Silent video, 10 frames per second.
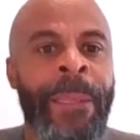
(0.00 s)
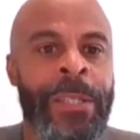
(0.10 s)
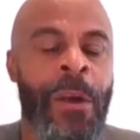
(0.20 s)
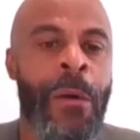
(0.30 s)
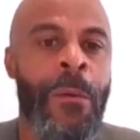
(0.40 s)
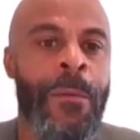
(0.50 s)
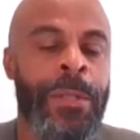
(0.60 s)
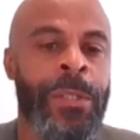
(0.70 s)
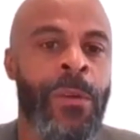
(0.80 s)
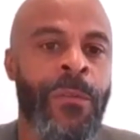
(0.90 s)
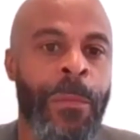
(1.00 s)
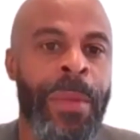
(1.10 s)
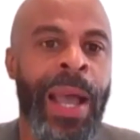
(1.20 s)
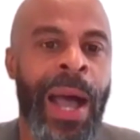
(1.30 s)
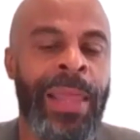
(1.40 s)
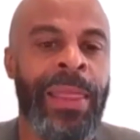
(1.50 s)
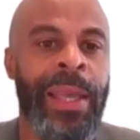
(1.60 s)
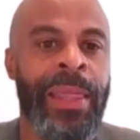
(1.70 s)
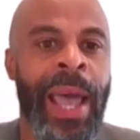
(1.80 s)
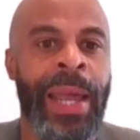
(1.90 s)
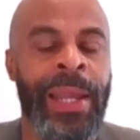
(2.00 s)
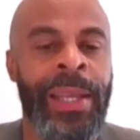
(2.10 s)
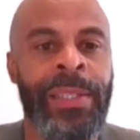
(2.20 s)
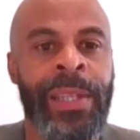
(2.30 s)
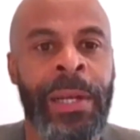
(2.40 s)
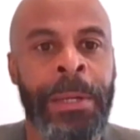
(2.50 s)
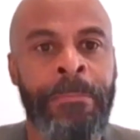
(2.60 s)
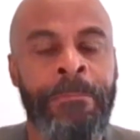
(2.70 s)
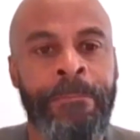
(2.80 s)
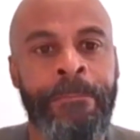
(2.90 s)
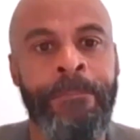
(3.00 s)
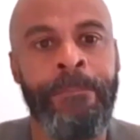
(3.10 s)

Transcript: so so for me I, I think that is um